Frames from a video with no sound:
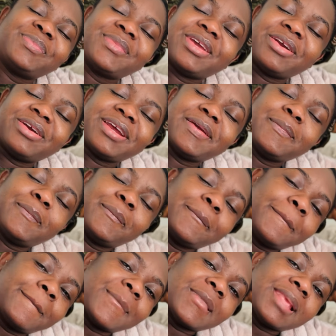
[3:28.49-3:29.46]
All right,
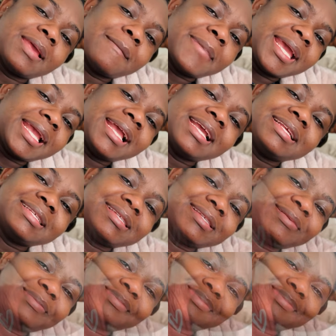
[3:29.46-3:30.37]
bye guys.